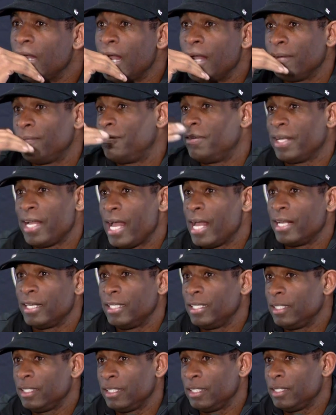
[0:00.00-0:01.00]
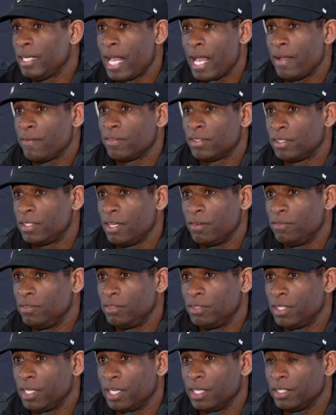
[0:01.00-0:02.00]
I forgot half the stuff
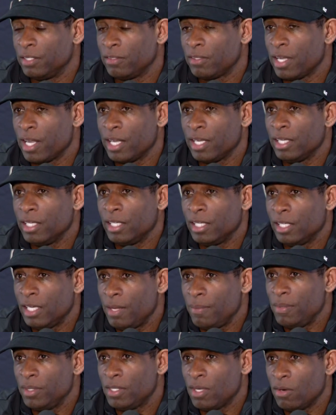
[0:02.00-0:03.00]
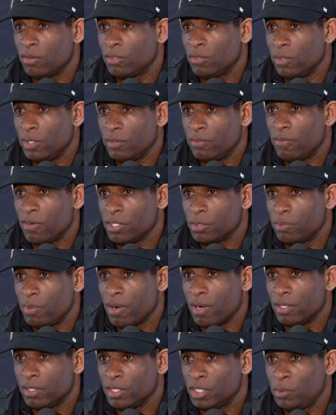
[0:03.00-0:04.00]
you said. Okay, let me go through the first
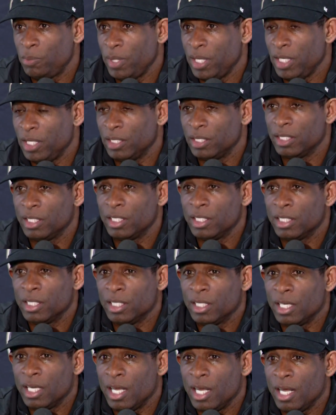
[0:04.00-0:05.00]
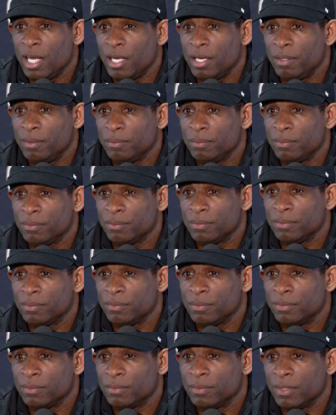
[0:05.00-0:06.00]
part. The speed, um,
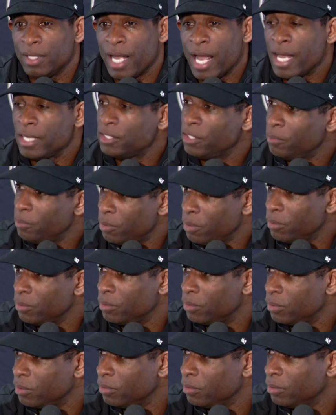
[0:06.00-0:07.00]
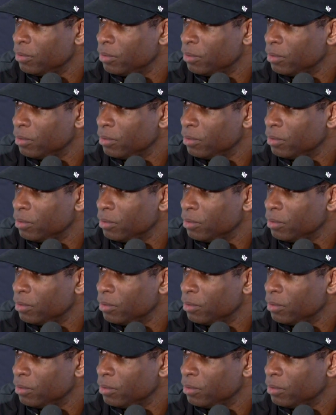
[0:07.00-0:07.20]
attributes,